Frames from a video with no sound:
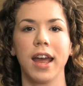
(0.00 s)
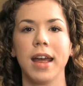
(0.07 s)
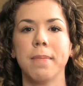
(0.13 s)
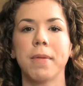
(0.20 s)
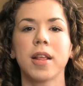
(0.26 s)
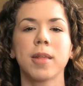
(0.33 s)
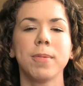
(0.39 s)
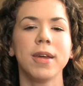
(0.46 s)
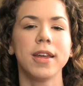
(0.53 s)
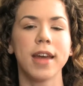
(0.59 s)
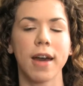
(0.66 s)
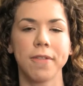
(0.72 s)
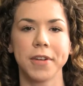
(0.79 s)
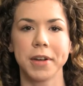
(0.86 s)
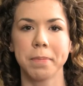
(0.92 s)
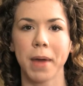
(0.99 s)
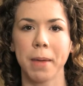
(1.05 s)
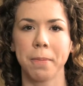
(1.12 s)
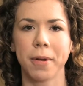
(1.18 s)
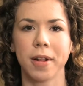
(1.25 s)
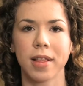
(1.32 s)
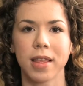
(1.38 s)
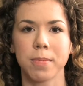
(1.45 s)
It must be governed by
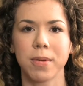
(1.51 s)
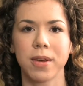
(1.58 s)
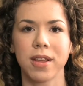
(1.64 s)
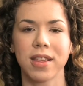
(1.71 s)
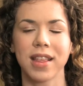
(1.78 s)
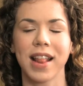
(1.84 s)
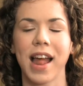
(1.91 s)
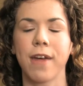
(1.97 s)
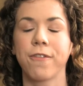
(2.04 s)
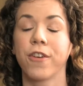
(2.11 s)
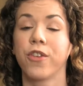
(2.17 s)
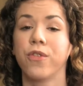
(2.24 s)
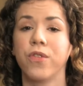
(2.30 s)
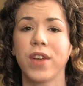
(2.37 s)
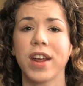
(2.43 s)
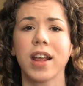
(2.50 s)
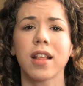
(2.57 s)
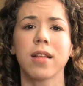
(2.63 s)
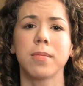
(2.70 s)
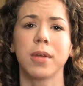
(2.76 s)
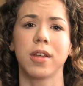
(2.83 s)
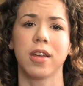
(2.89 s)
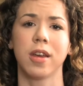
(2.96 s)
principles that allow for
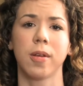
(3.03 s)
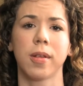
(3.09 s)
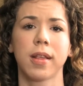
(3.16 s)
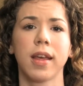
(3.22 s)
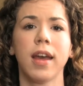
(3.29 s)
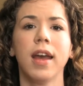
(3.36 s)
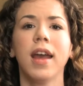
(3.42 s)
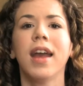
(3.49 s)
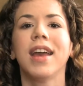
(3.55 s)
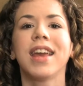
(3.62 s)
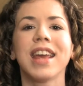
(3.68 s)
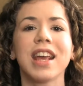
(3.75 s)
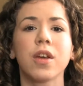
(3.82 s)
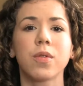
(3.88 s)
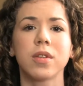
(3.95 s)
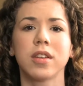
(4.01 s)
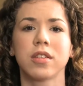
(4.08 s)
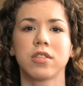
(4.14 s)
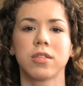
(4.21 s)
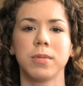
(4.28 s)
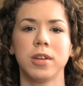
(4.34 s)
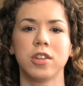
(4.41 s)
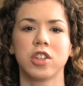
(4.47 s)
reasonable use, equal
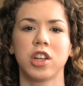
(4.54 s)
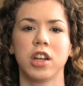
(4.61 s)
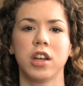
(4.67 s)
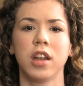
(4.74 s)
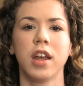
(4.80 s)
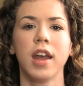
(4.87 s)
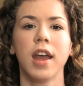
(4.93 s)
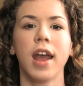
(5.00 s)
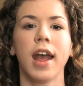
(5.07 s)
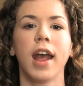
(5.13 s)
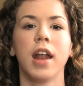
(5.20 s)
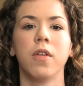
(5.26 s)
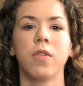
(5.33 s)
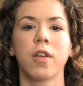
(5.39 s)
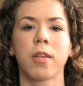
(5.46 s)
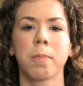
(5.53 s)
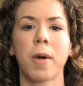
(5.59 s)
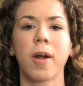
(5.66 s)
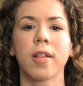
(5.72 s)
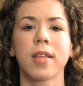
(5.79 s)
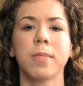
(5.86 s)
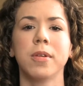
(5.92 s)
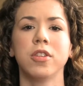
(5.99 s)
distribution, and
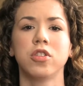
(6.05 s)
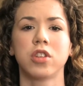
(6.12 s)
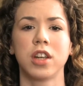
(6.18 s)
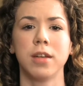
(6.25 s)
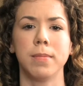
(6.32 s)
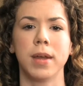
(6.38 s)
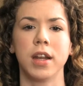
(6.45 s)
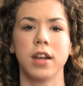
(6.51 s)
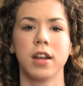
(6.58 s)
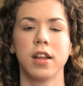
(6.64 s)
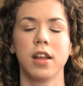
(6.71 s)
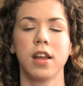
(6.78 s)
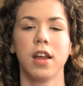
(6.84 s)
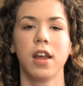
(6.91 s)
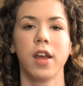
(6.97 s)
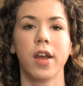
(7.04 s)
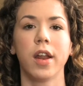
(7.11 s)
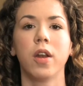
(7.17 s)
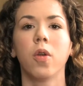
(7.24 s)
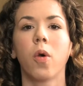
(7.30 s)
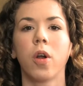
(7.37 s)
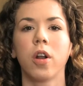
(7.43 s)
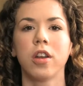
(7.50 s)
responsible treatment
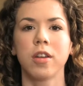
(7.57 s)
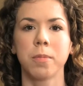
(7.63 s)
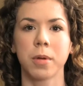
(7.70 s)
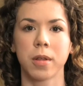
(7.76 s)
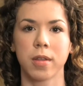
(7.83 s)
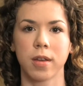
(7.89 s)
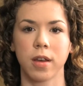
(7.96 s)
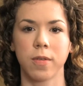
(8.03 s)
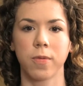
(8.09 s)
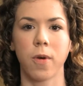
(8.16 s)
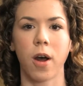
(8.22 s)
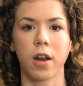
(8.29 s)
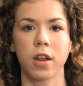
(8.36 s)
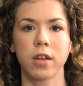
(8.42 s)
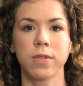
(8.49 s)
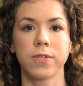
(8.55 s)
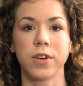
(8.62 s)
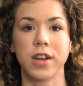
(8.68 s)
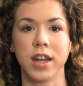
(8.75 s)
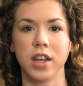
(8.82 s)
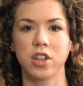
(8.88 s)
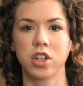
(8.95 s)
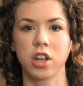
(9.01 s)
in order to preserve water for
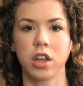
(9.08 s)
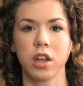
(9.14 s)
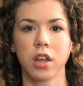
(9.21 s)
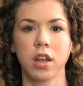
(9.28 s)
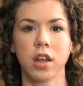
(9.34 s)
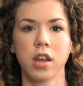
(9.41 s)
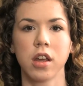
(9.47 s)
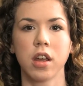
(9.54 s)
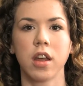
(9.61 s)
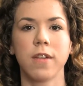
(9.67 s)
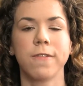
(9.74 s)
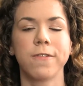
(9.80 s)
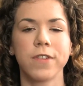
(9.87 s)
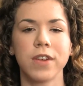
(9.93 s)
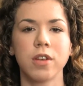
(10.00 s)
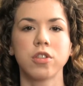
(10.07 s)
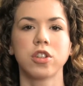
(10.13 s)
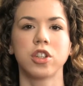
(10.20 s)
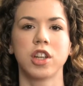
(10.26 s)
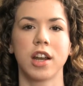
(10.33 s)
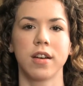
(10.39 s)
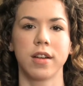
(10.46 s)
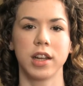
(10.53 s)
nature and future
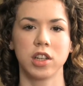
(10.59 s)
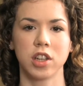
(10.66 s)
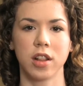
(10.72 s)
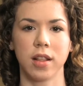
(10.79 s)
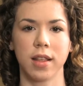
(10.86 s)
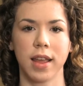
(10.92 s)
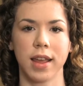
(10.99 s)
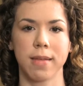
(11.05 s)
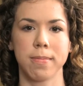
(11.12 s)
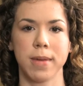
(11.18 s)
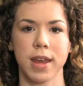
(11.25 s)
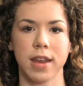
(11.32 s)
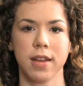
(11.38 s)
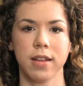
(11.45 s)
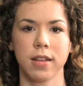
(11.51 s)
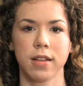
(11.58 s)
generations like me.